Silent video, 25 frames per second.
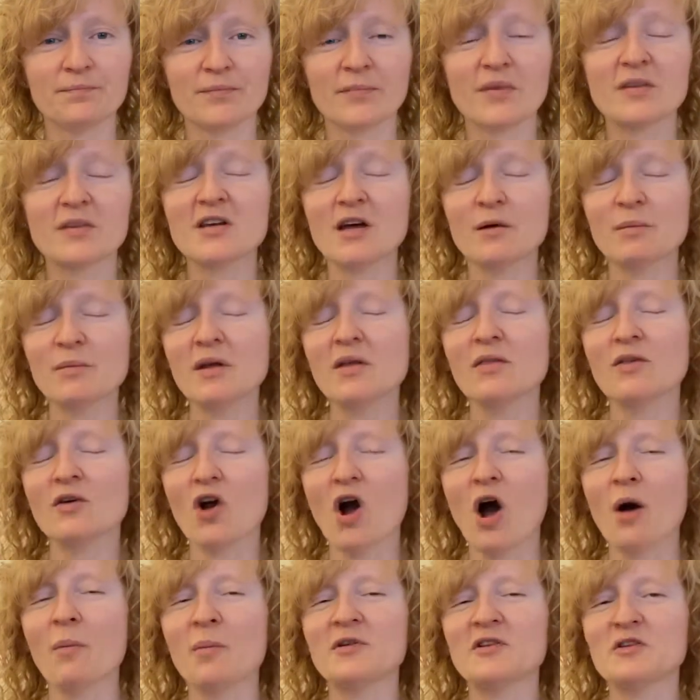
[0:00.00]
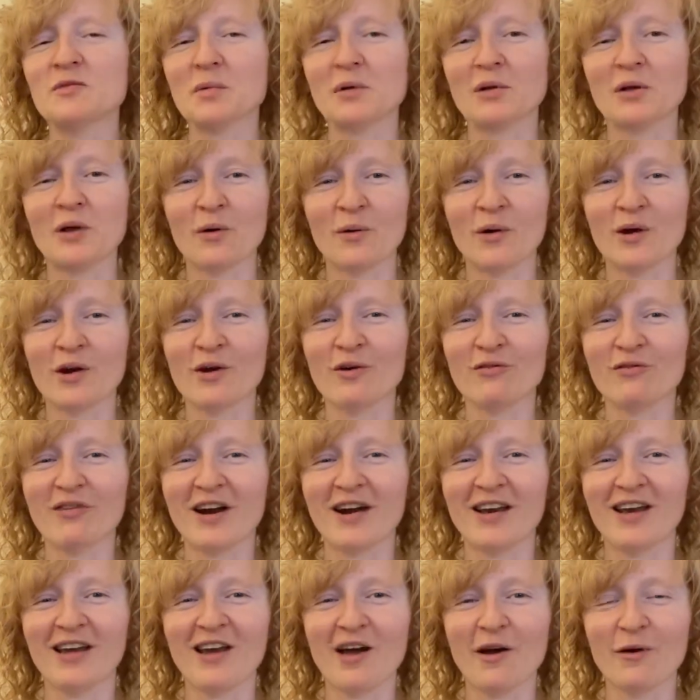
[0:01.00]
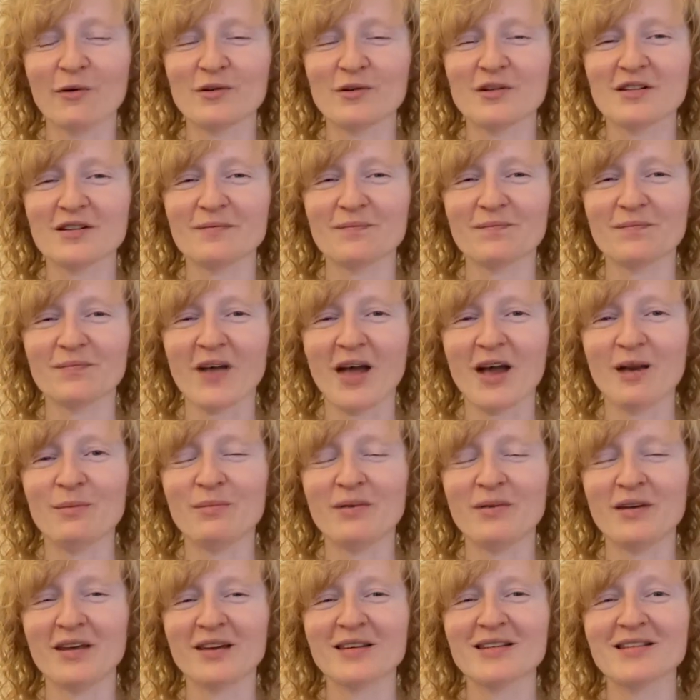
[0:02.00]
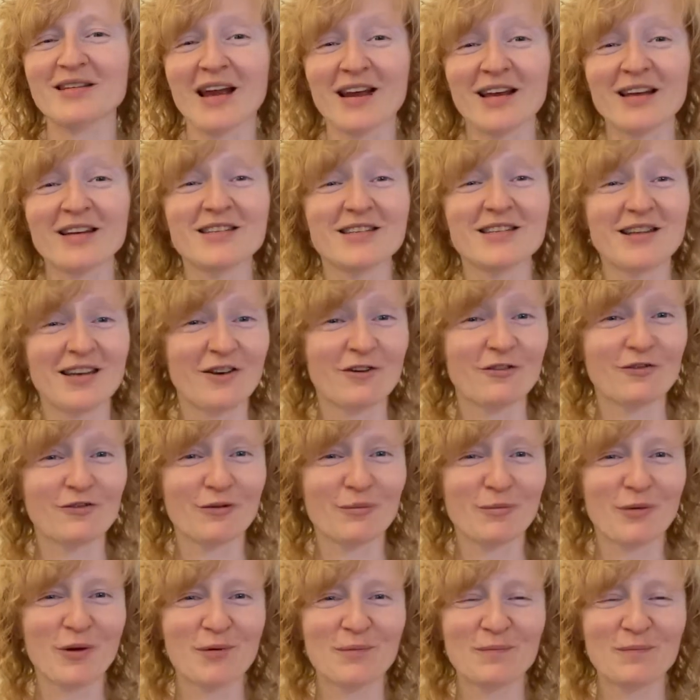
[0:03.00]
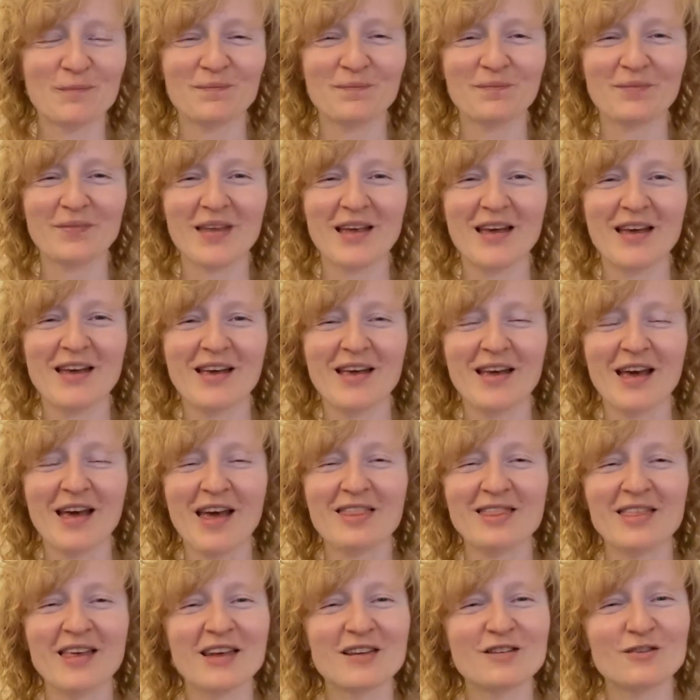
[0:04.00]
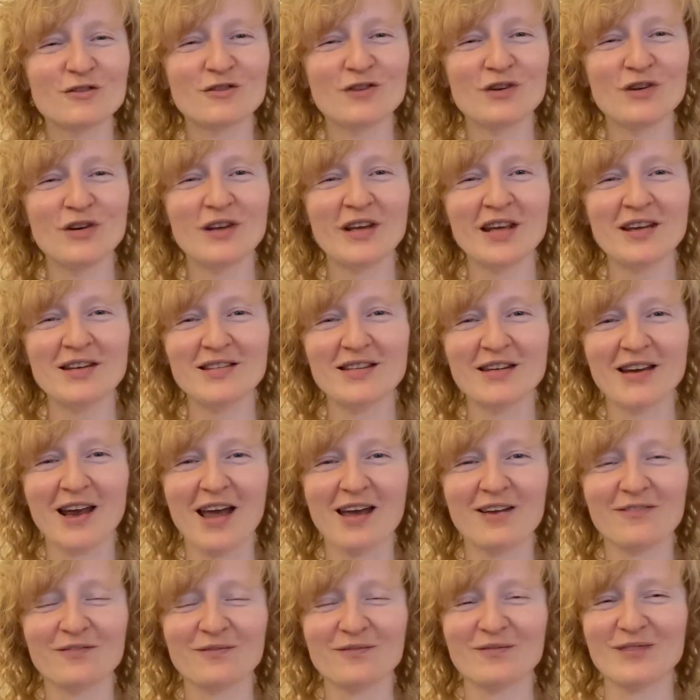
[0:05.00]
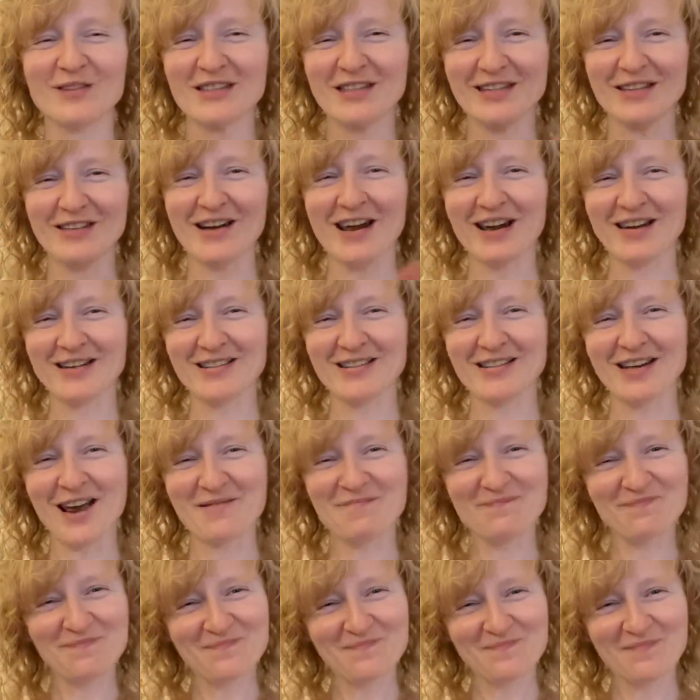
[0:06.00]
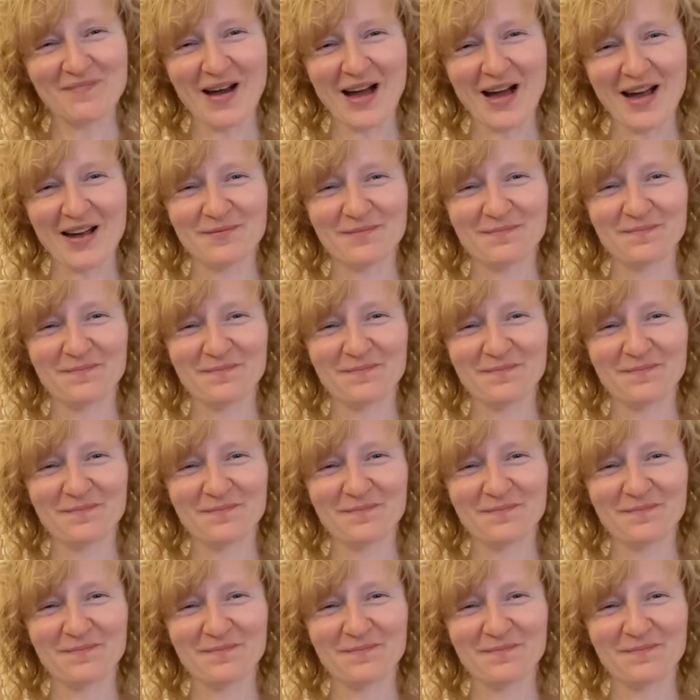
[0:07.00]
Tell me in the comments below what you're finding out. I'd be excited to hear from you. And thanks for tuning in today. We'll see you next time. Bye.